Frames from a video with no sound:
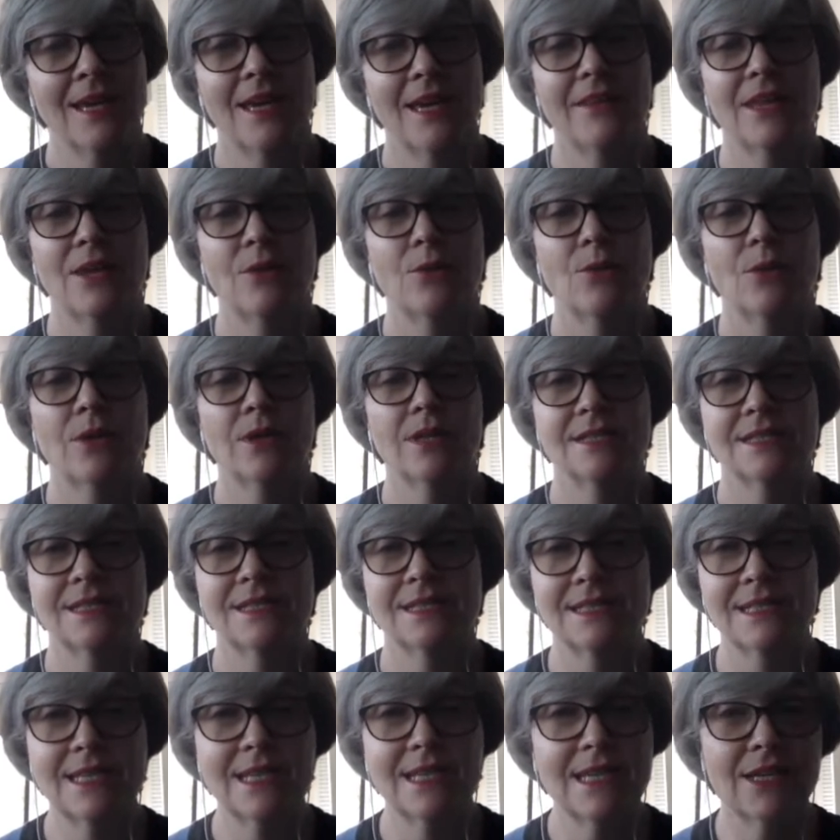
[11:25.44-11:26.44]
And they want to
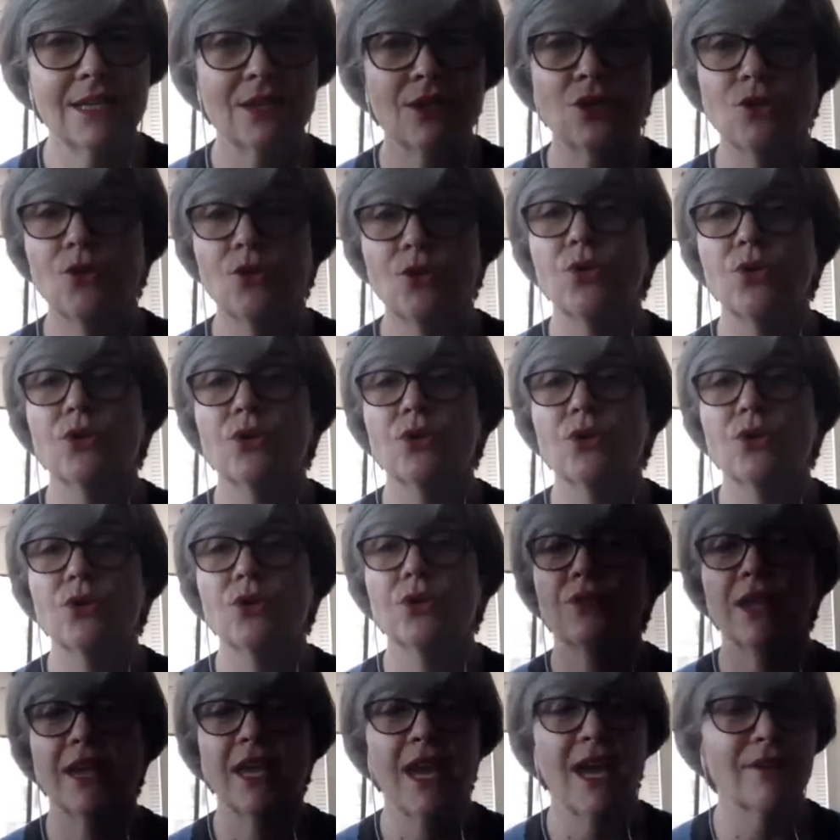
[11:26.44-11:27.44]
see really?
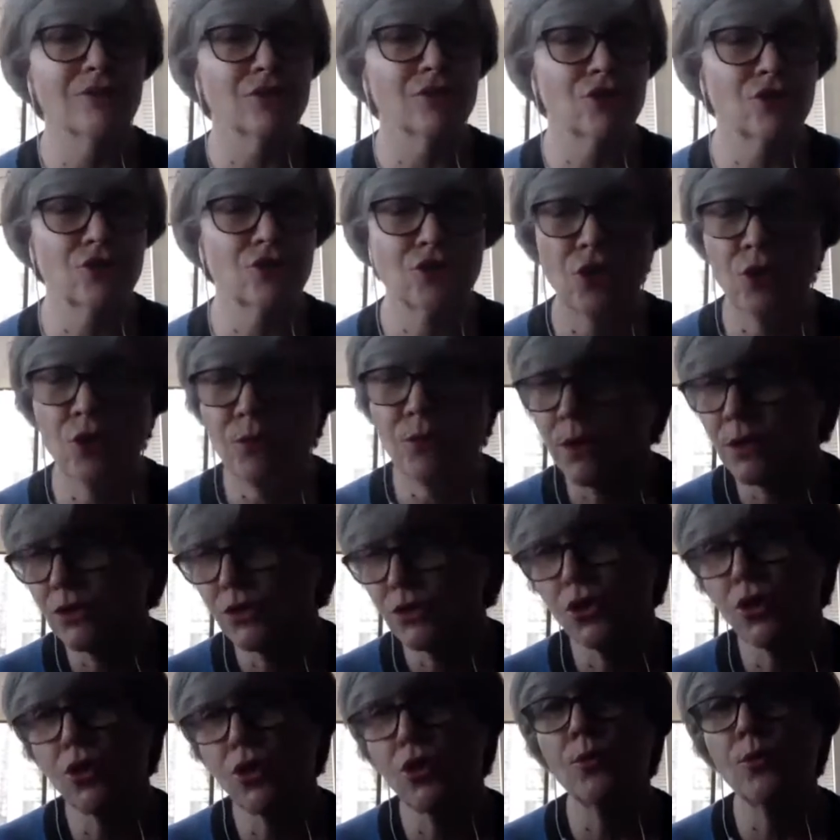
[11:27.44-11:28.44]
cure. They have so
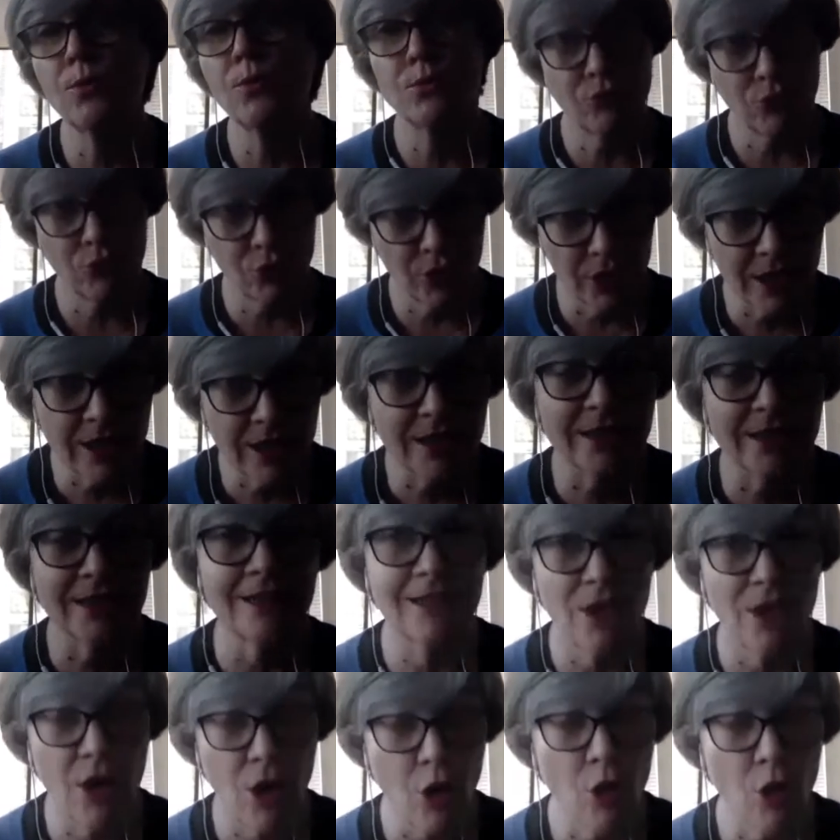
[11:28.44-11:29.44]
much hope. Mm.
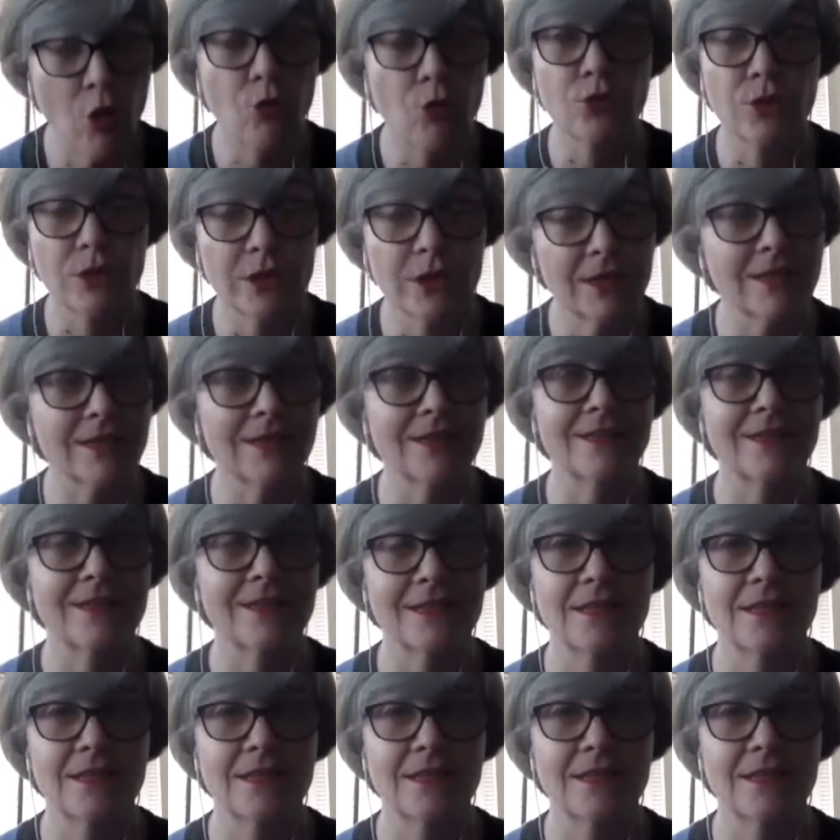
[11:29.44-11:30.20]
Really? Oh, really?